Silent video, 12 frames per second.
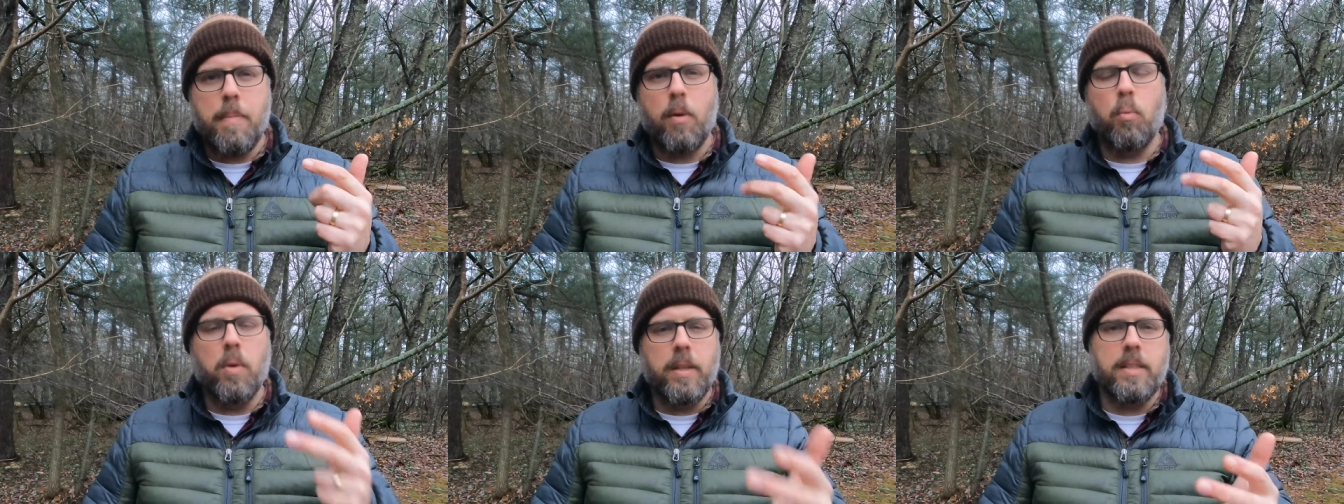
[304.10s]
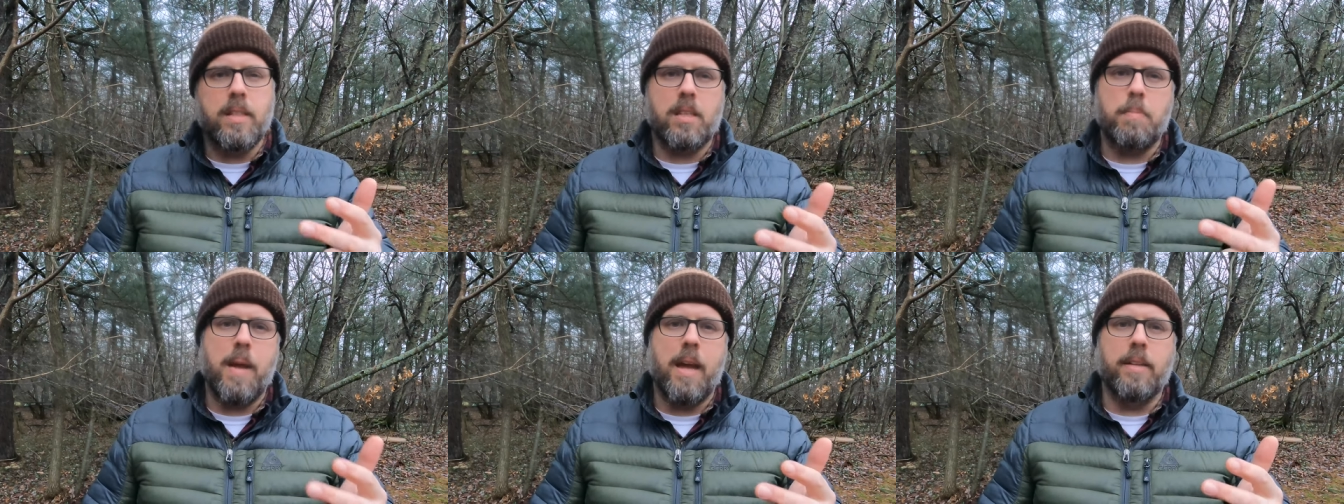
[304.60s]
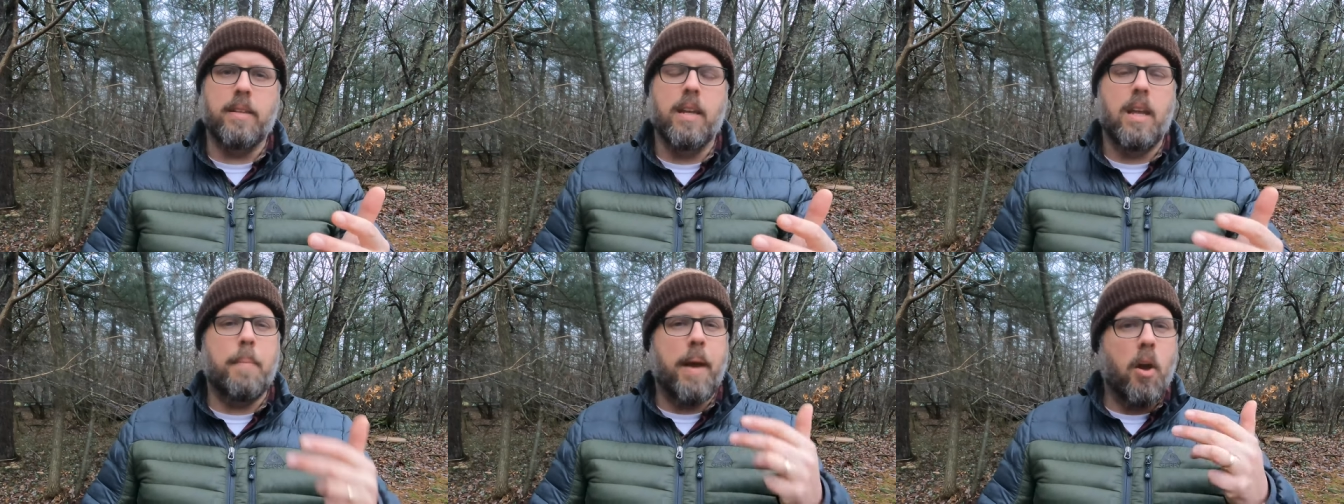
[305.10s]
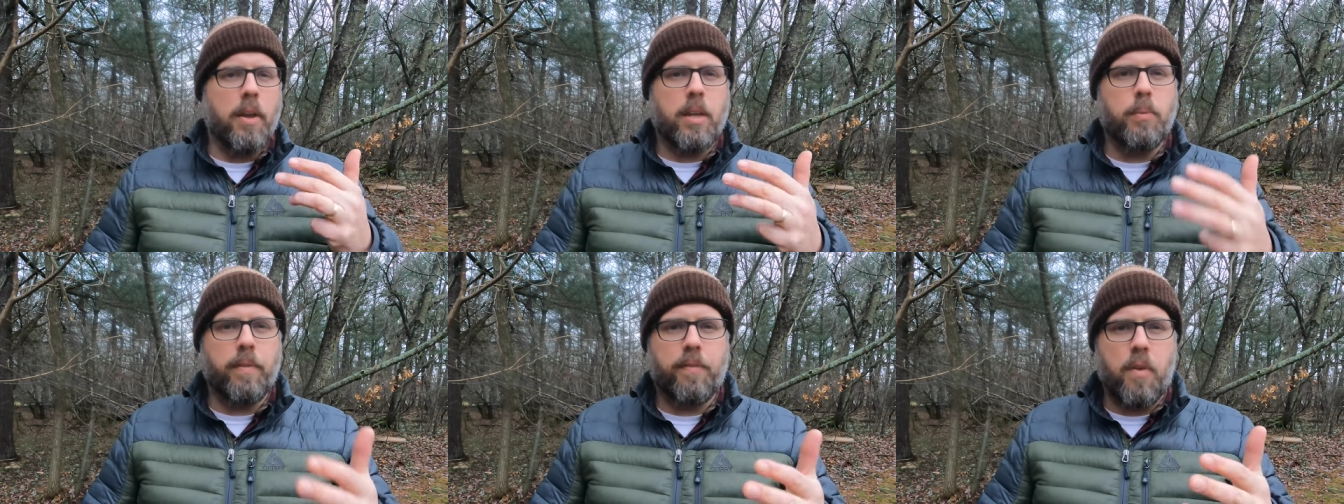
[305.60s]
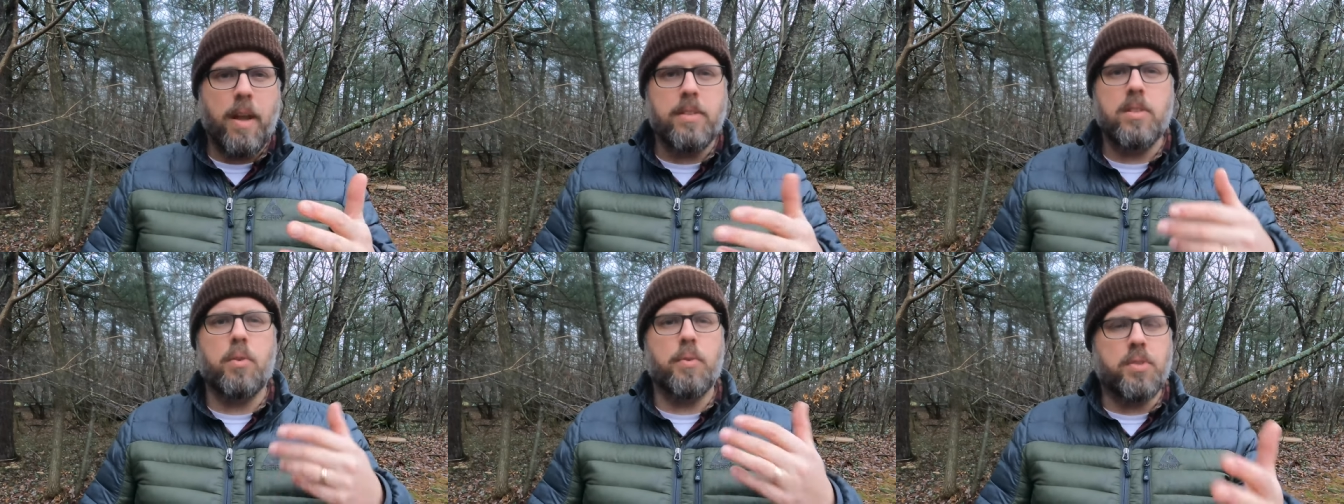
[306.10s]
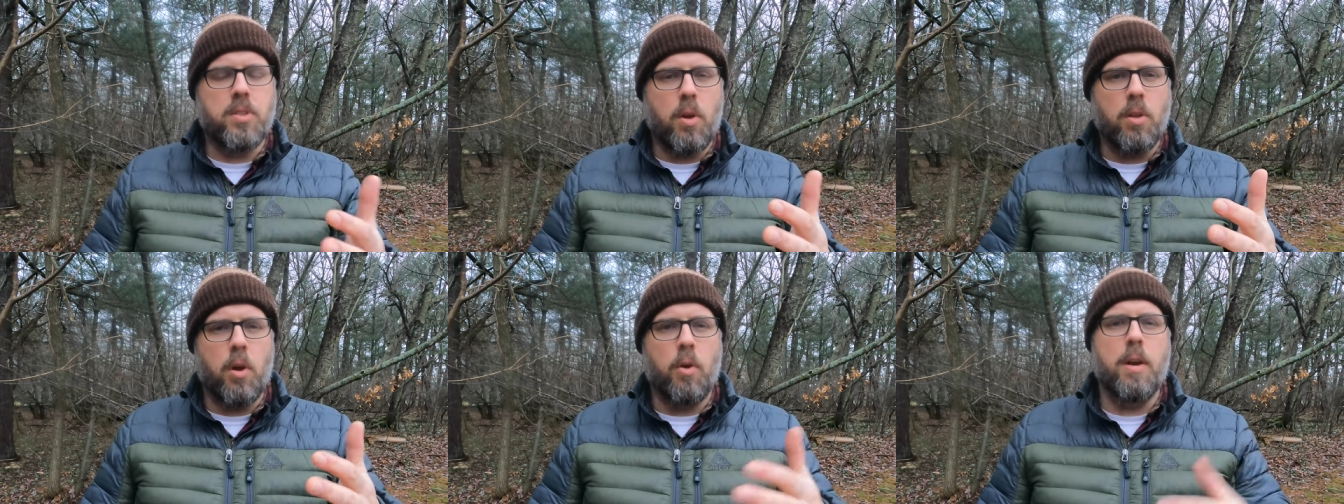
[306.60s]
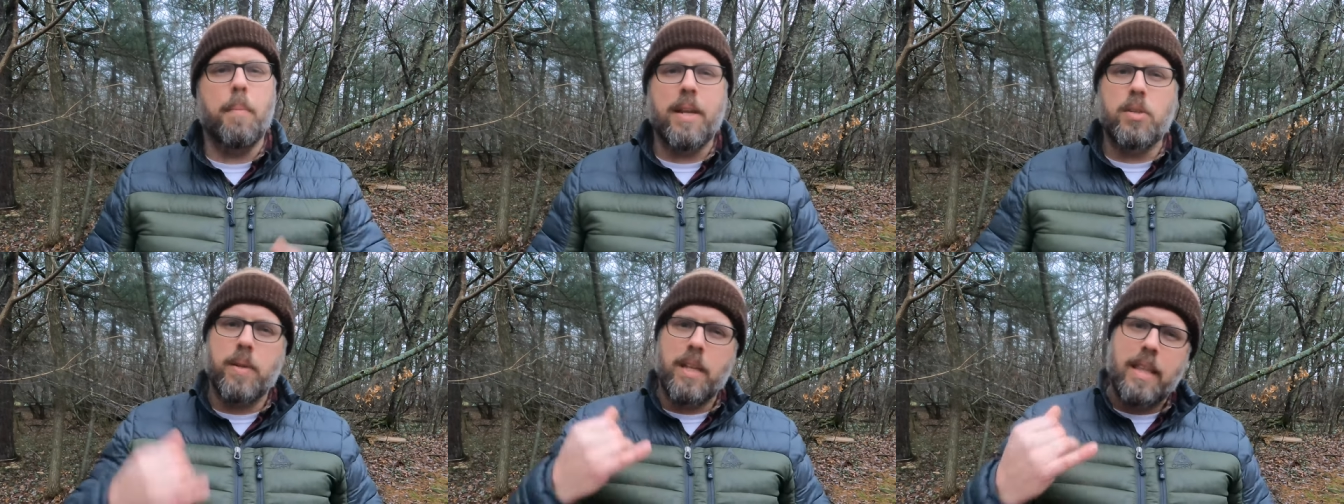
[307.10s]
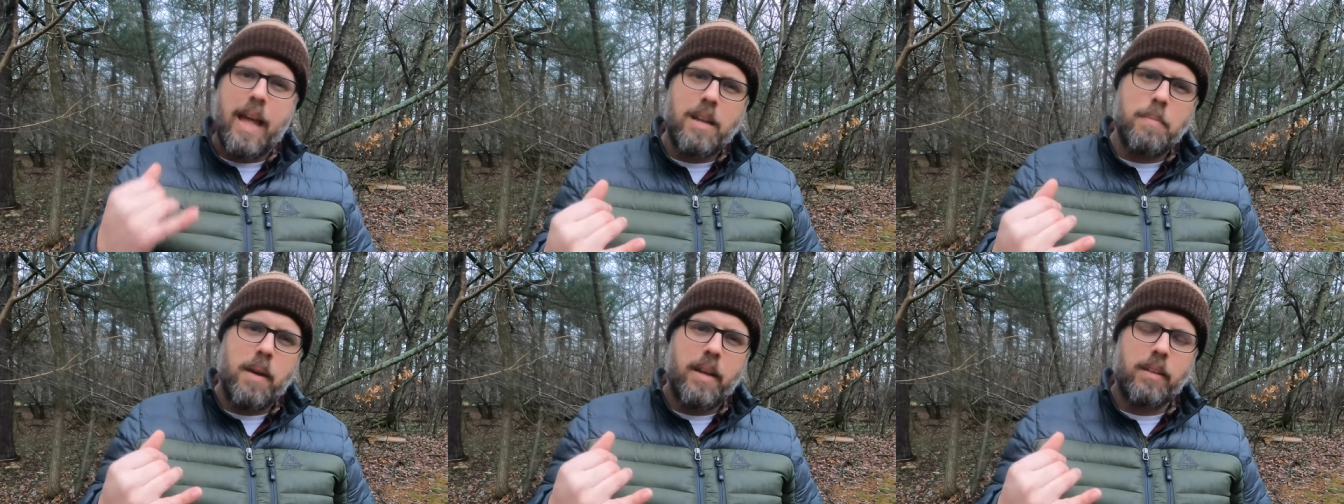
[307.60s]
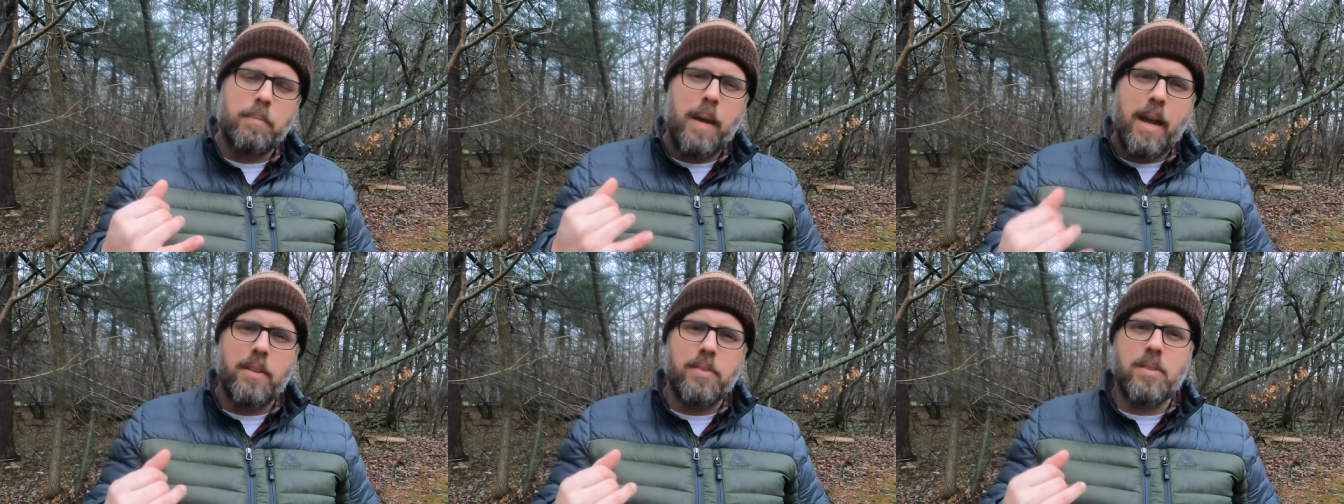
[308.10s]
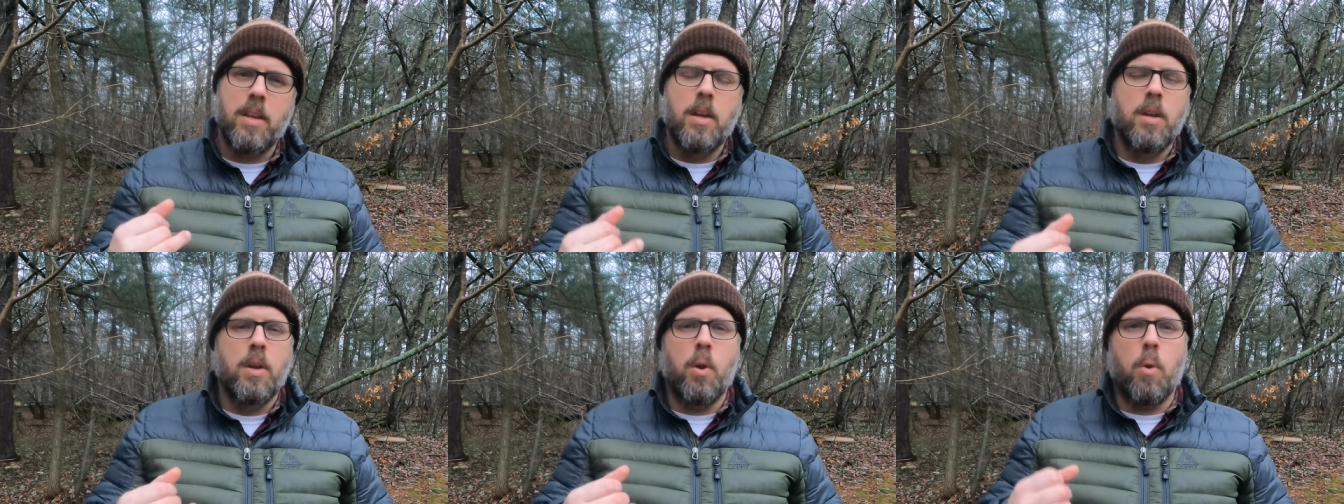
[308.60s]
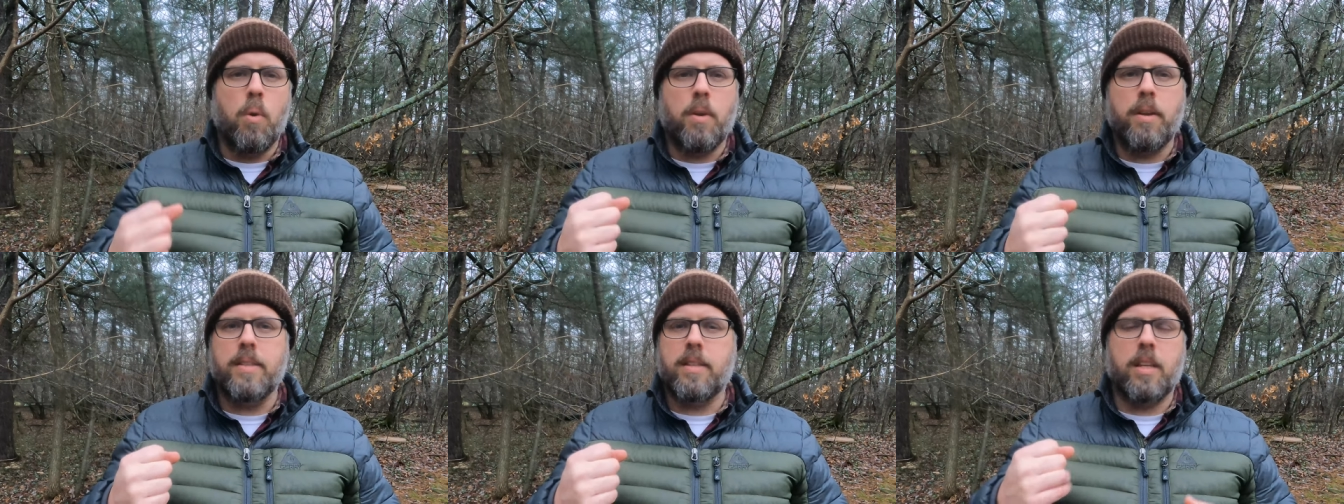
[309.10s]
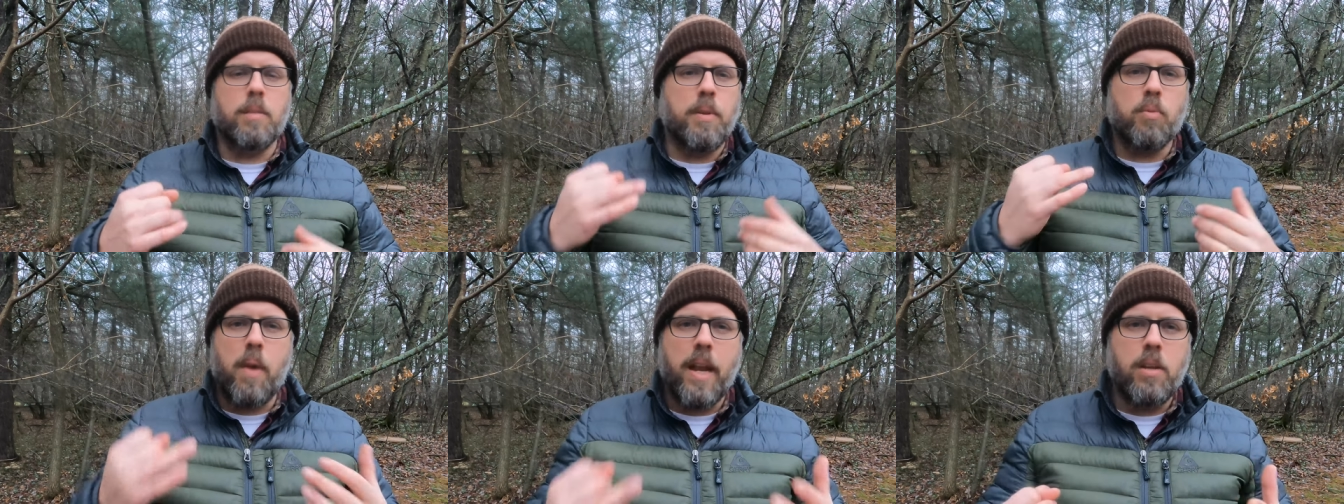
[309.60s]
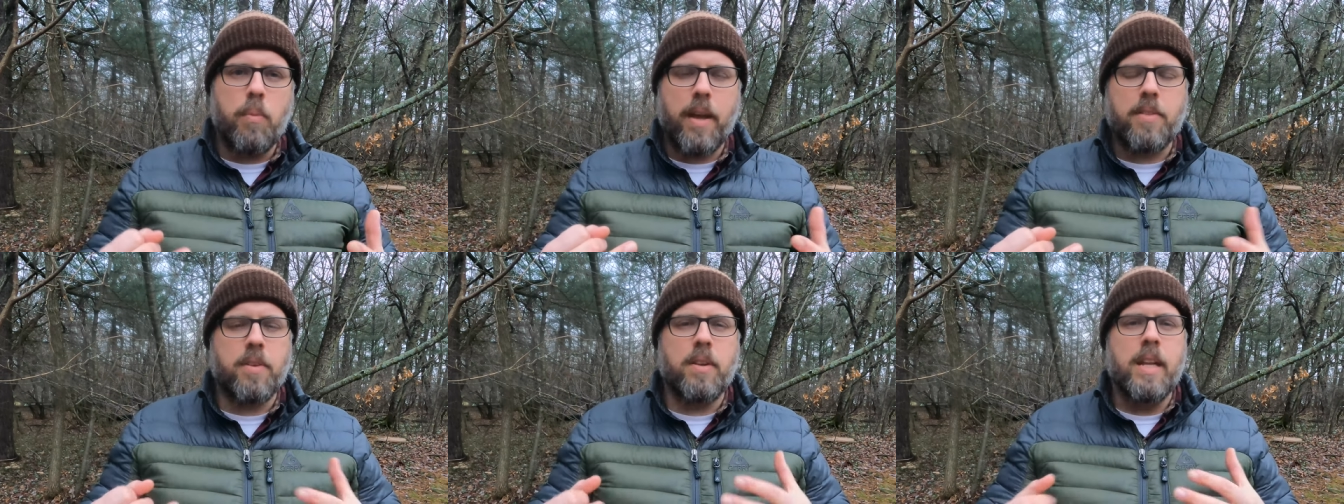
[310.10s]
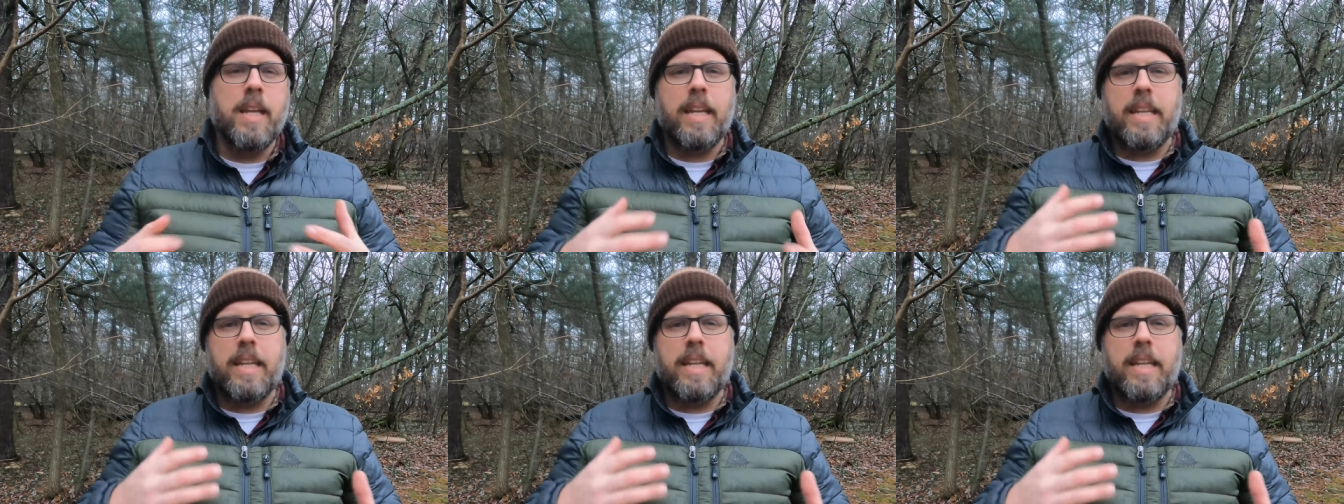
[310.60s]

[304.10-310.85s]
am I willing to spend? Am I hiking with friends or solo? Am I doing a lot of mi miles or is it going to be rainy weather?